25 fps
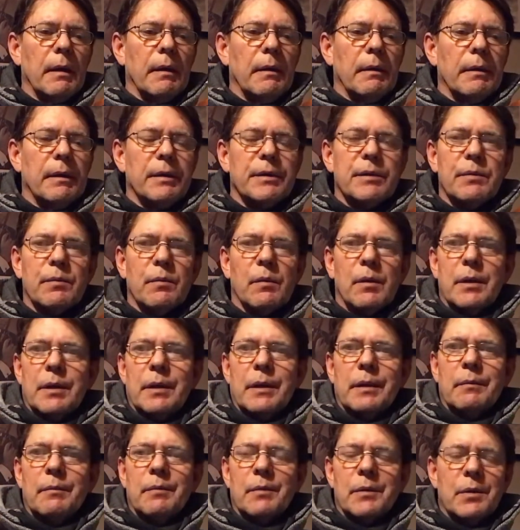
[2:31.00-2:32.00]
It's what
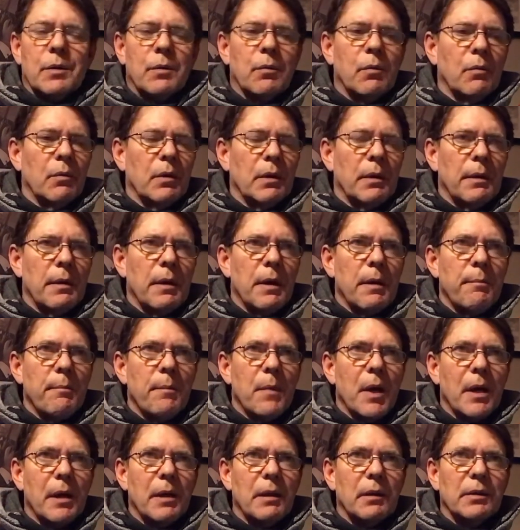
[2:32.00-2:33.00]
I would call a
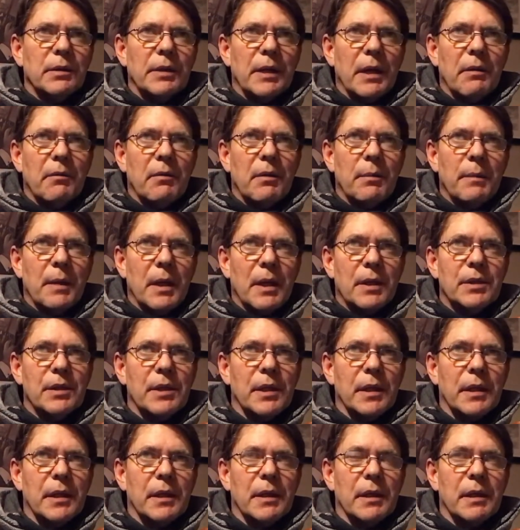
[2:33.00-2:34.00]
mild
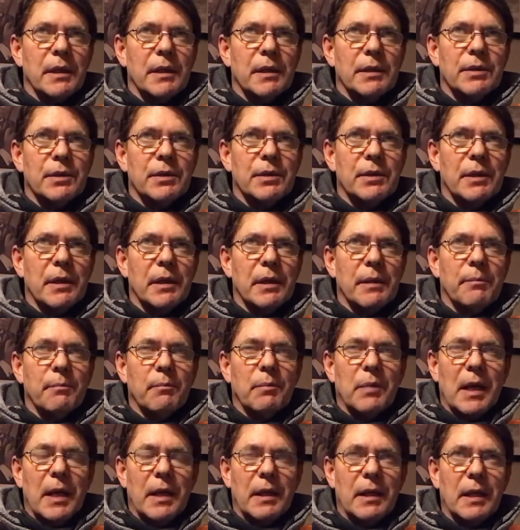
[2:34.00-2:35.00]
aromatic. It's
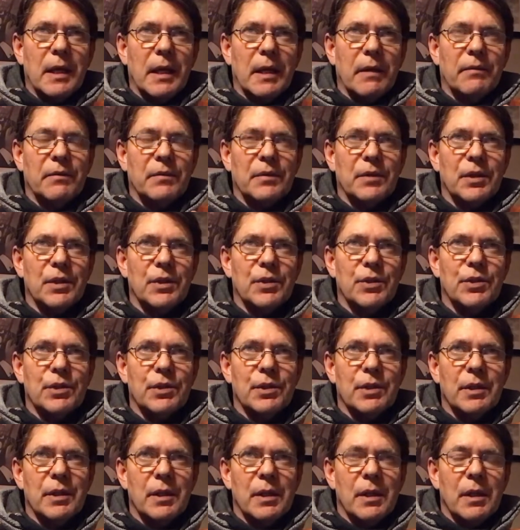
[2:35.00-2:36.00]
Black
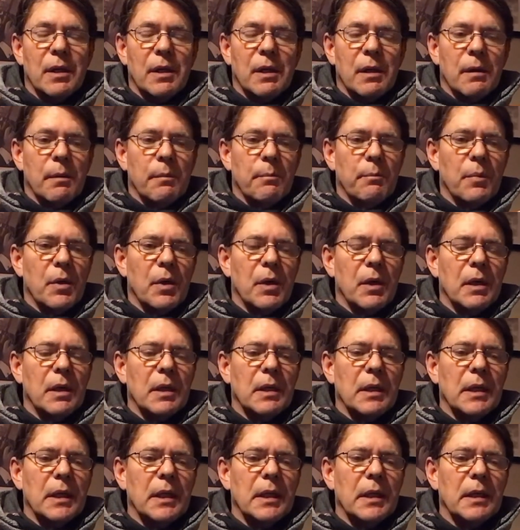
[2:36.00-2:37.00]
Cavendish,
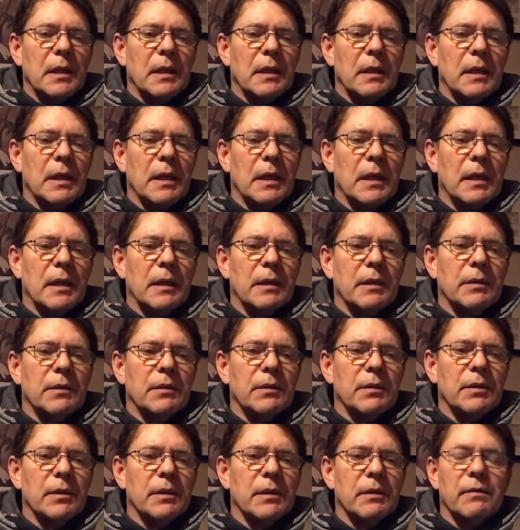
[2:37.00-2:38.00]
Burley
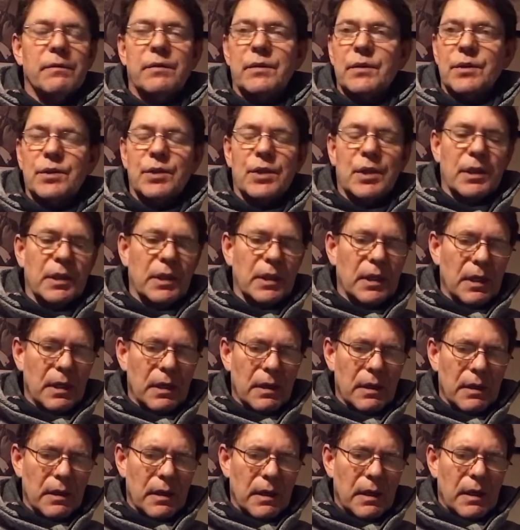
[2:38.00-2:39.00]
and
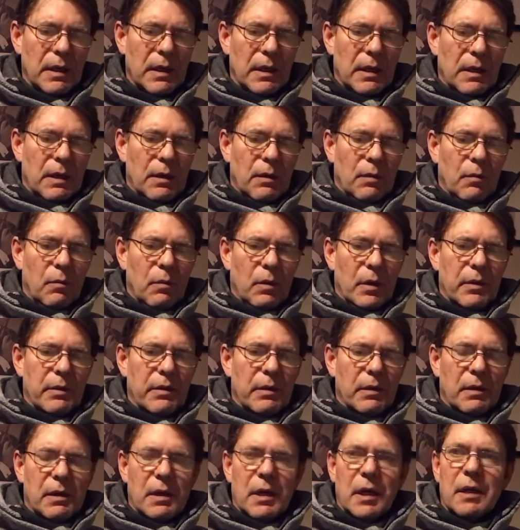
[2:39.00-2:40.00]
Virginia with
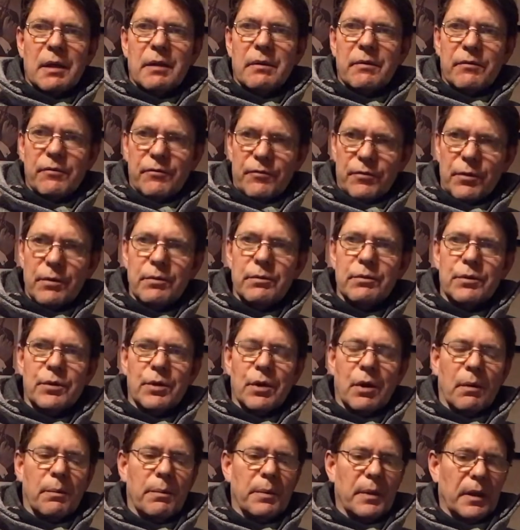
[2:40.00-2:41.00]
a kind of fruit
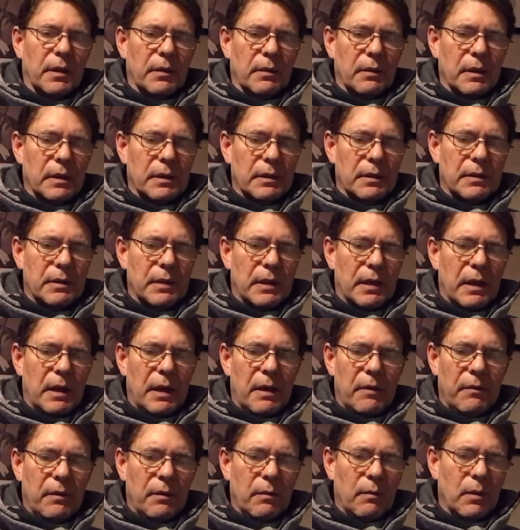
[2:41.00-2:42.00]
topping that
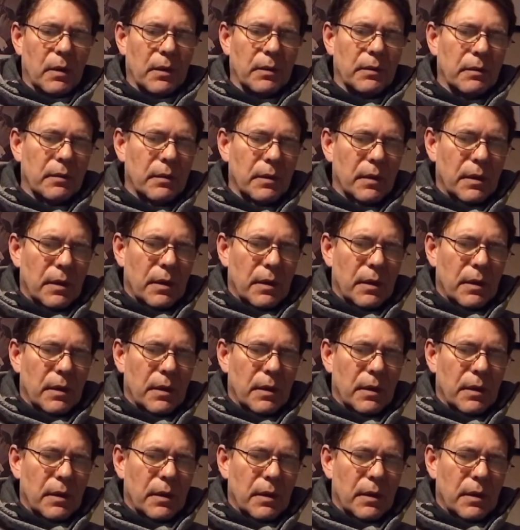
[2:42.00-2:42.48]
everyone